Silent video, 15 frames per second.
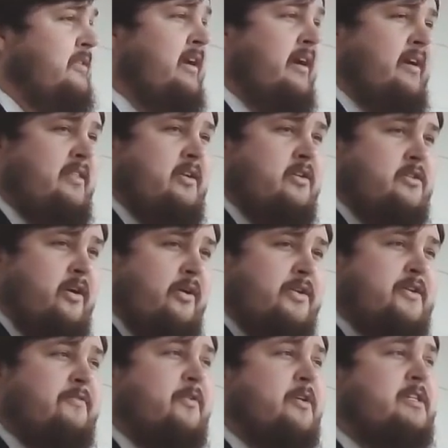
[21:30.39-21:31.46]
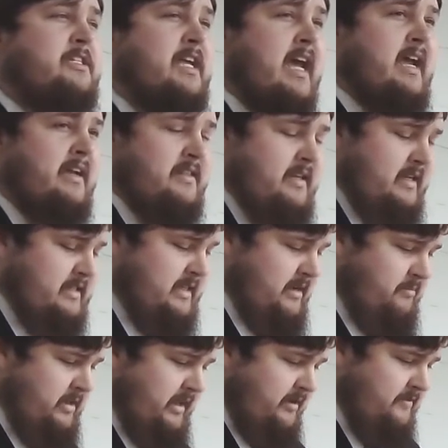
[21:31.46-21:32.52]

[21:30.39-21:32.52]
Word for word: They're, they're told to forsake the assembling